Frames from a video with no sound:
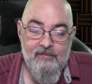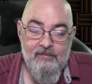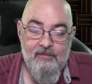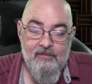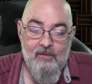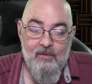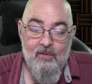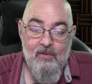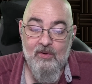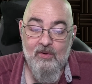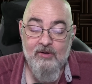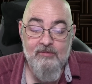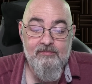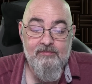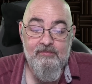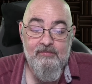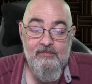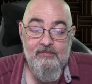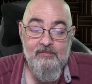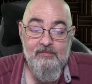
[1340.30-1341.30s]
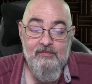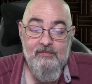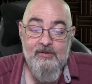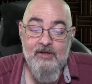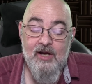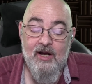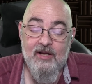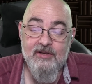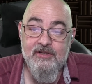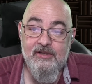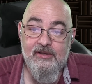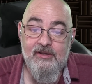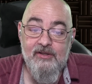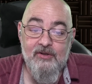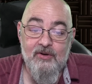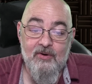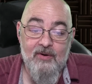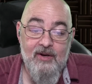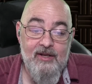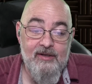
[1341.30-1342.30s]
or Constantine the
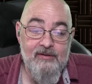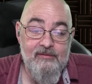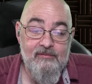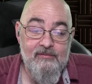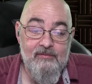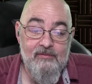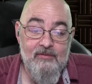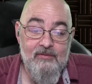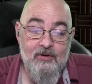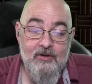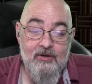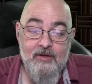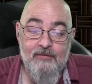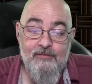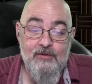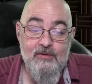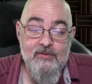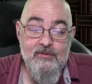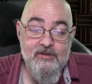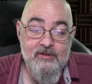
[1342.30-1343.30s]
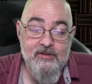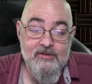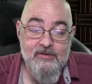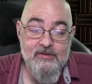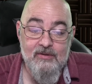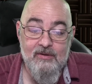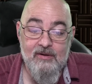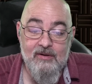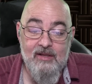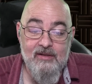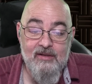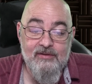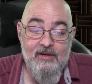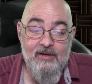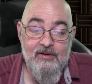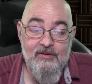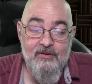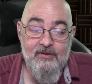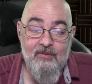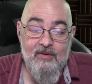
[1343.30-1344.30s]
Great or Confucius or
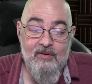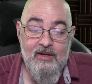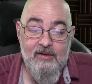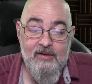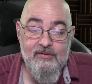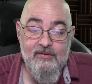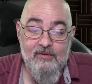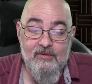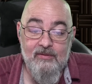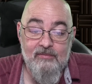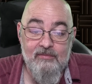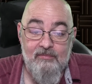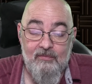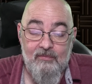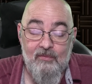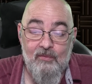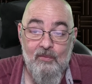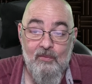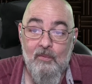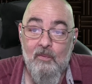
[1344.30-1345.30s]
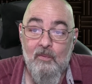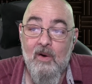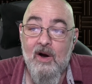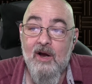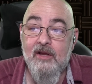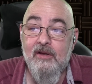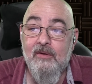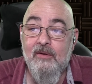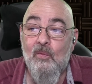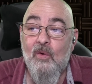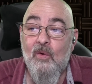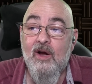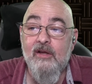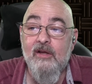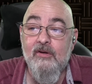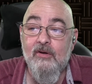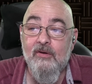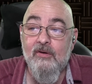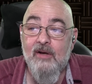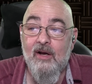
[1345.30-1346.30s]
Alexander the Great, or why
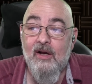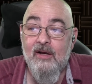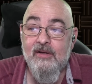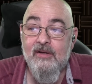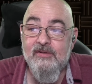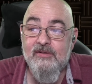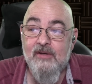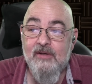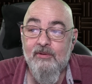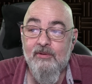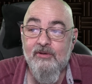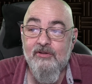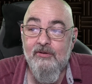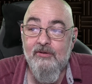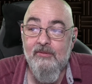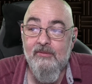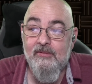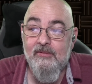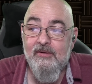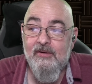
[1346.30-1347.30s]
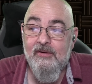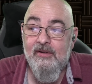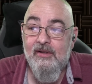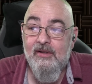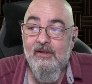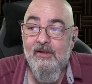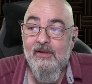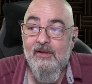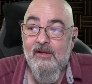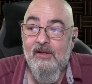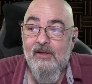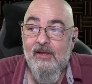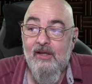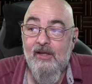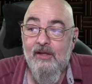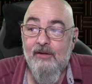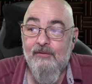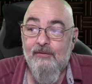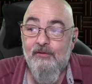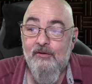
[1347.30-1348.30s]
your guy is number 2.
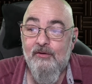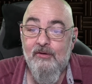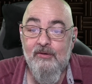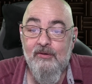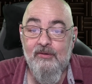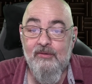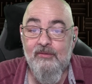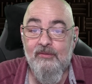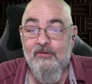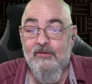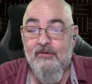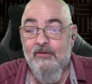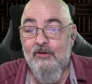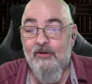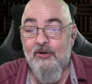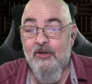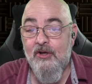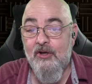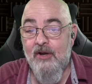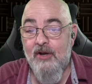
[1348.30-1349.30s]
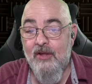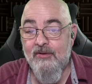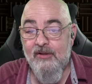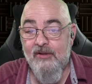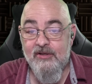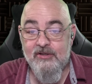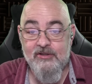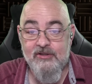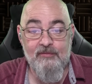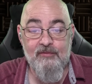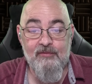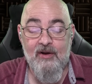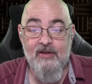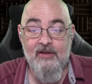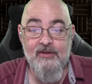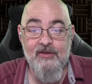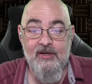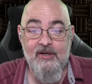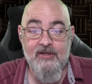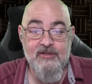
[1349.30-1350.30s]
If you look at another list, you
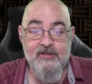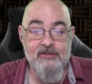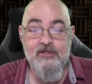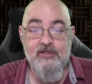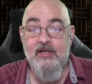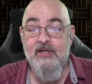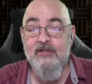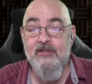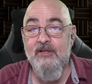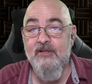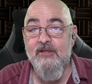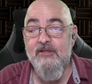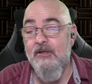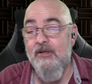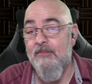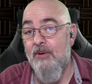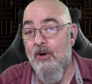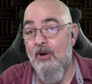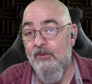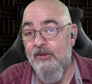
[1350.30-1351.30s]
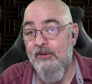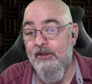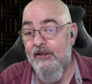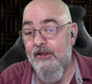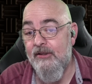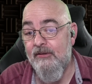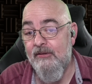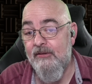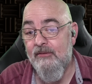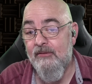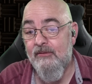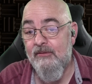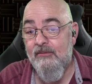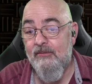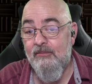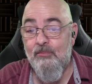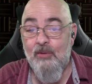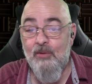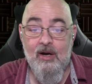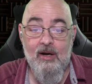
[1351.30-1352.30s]
find that it's Jesus, Napoleon,
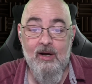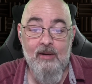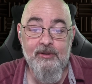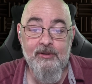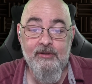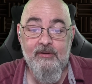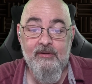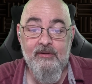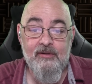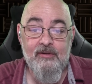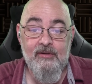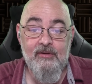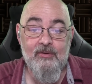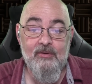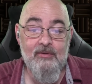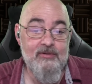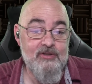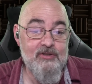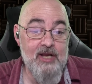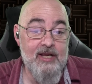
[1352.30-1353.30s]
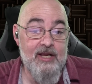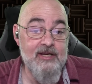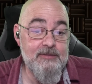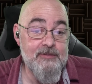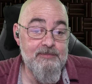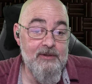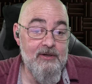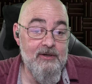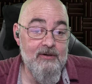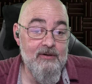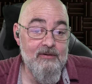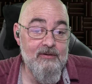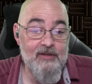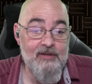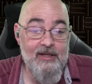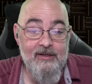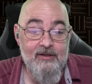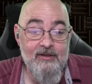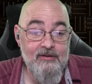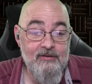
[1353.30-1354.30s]
Muhammad, Shakespeare,
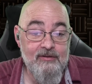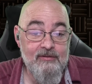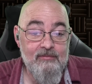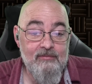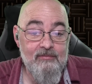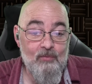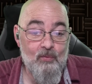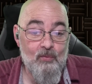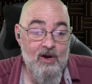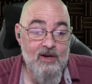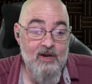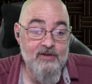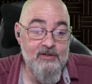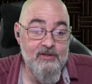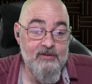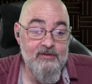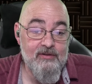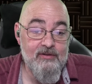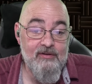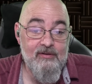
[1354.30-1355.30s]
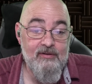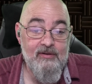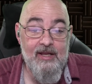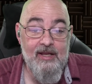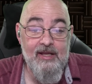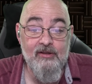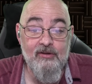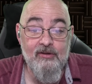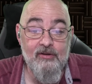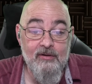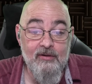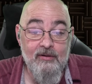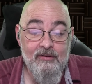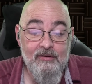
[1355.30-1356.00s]
Lincoln, Washington, Hitler.